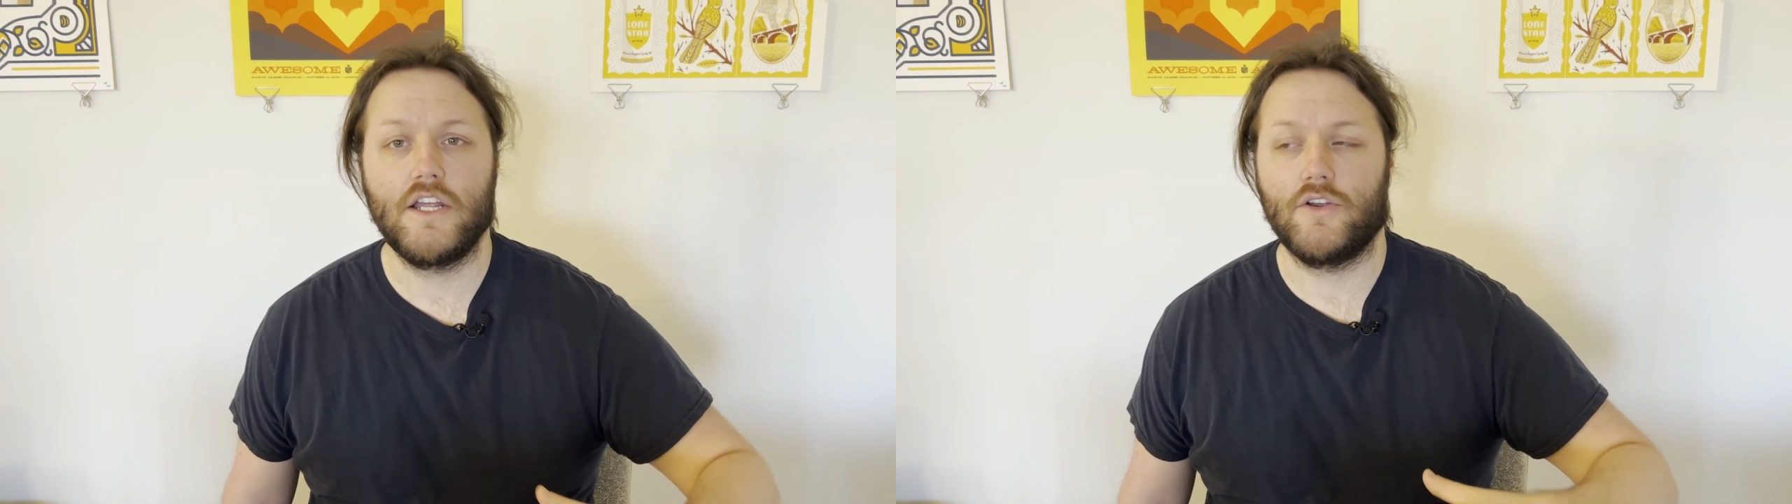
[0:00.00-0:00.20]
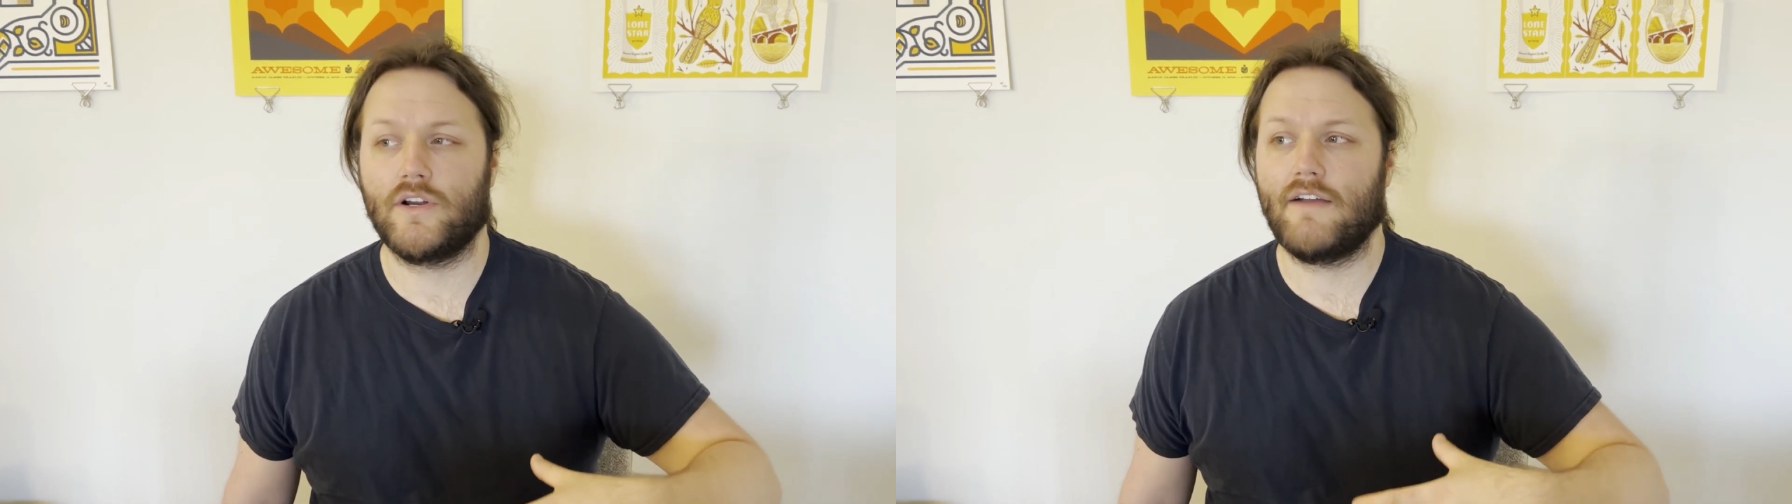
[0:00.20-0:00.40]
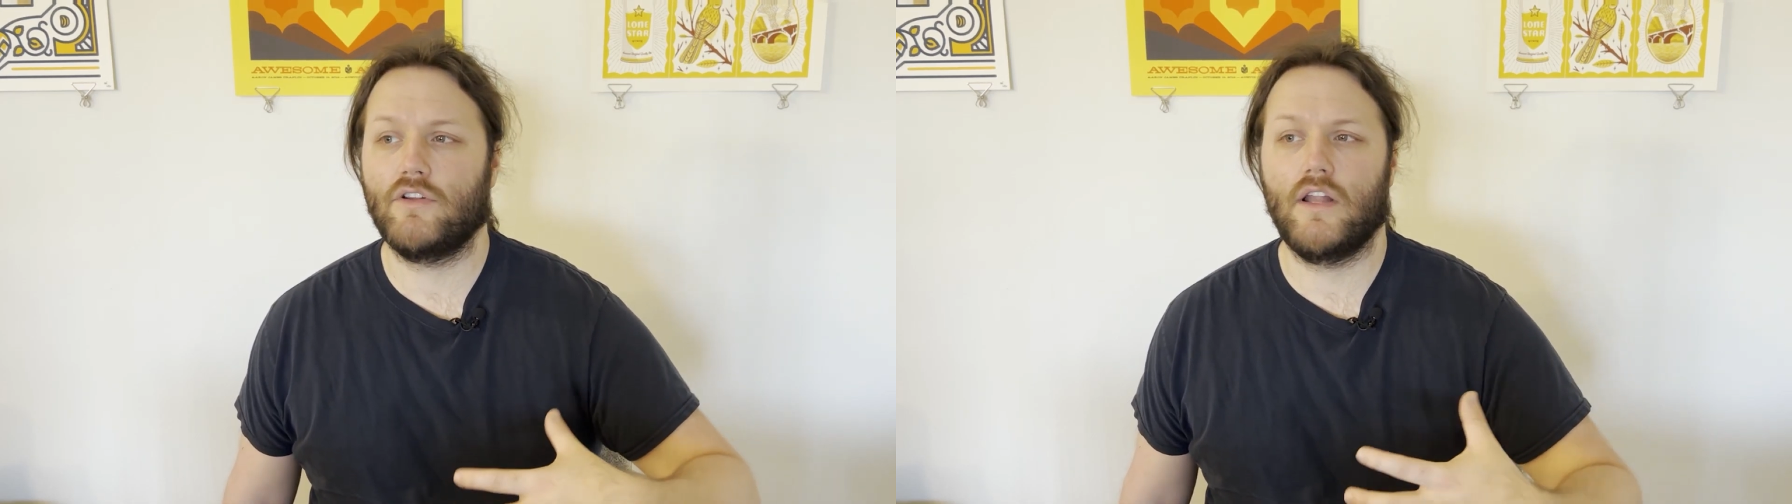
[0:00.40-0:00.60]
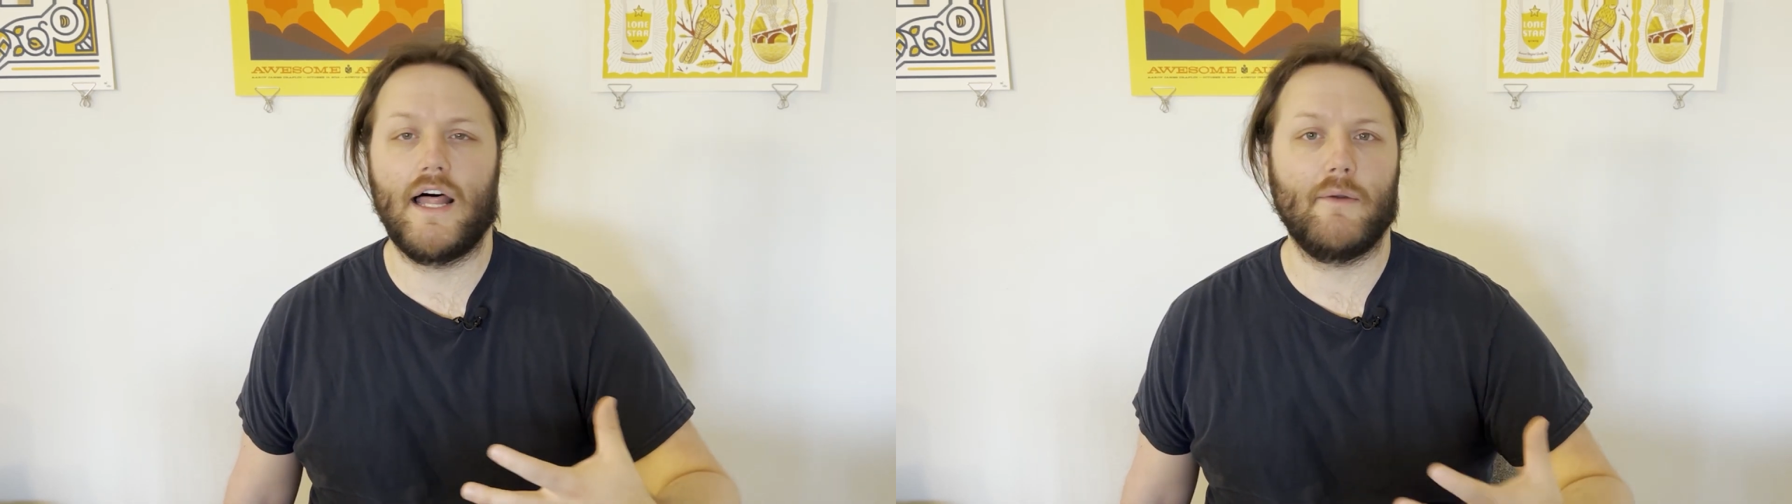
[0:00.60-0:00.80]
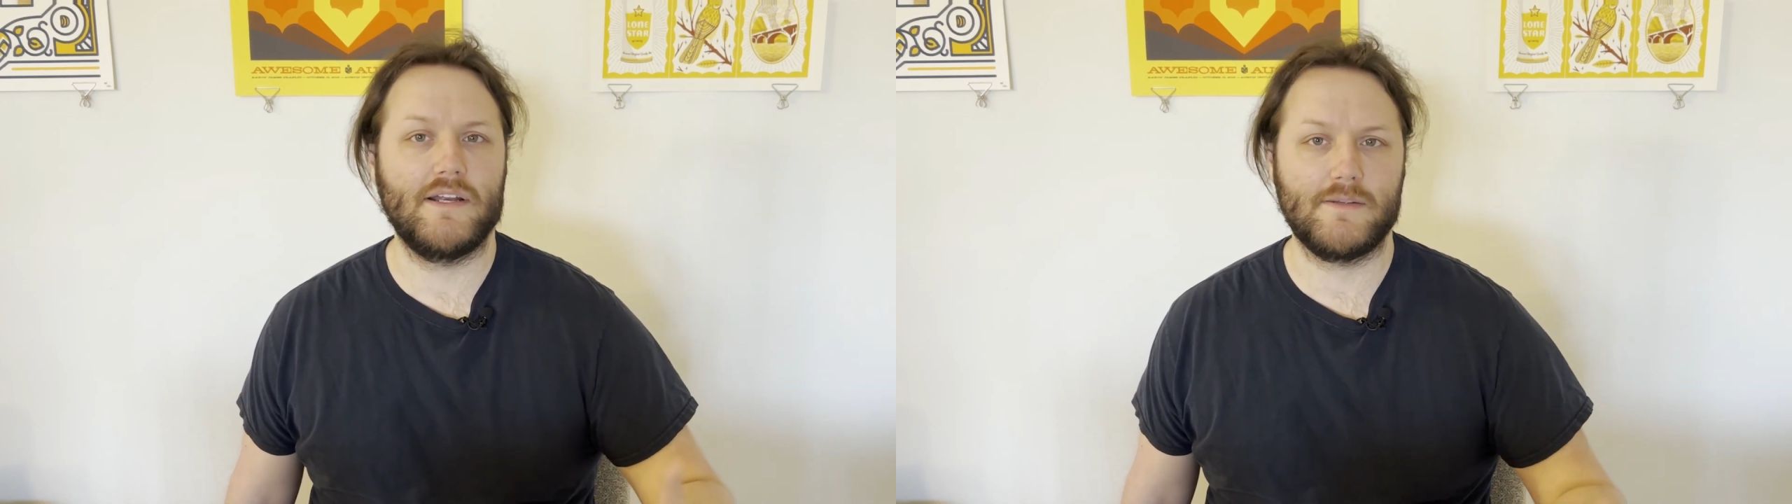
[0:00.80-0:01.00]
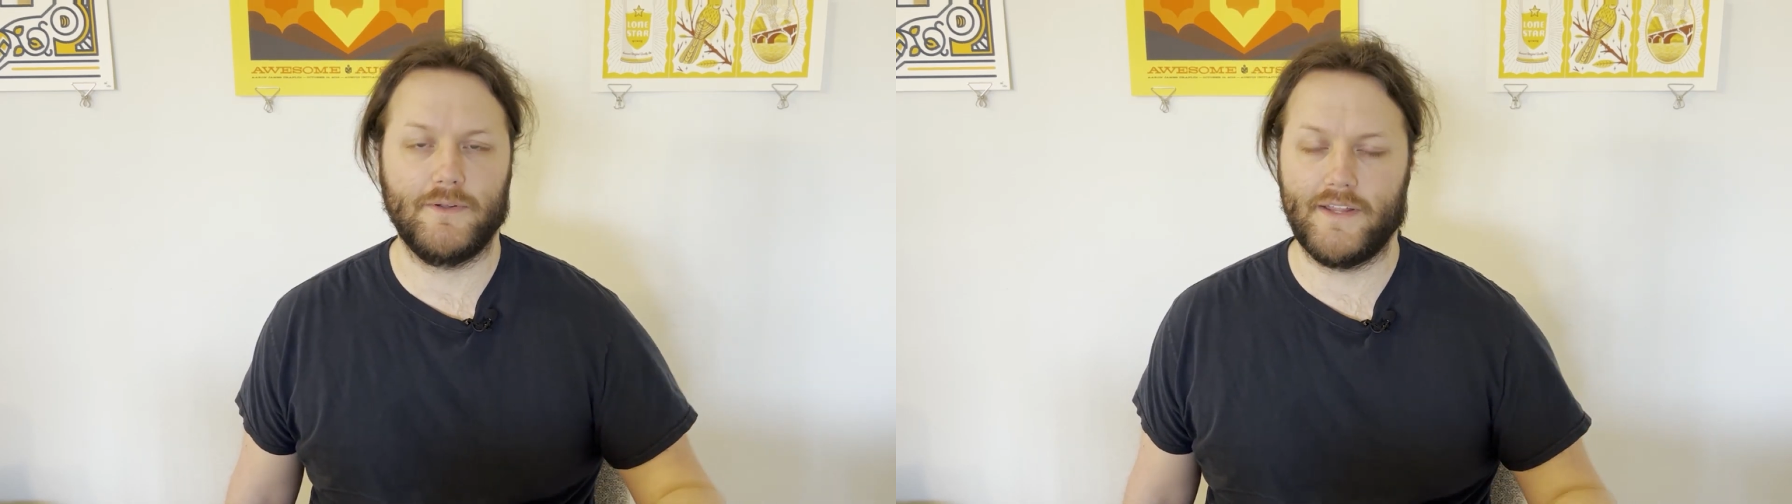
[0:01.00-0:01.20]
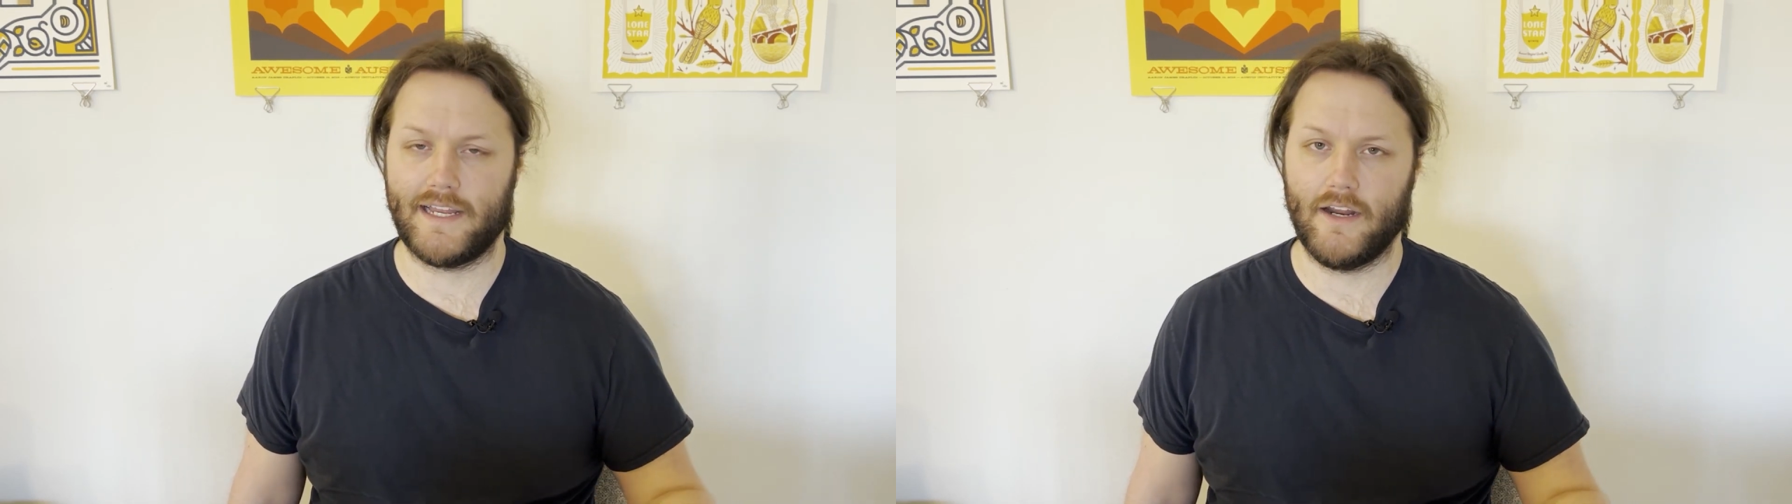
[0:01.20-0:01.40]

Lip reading: you're going to have a lot of ways to build that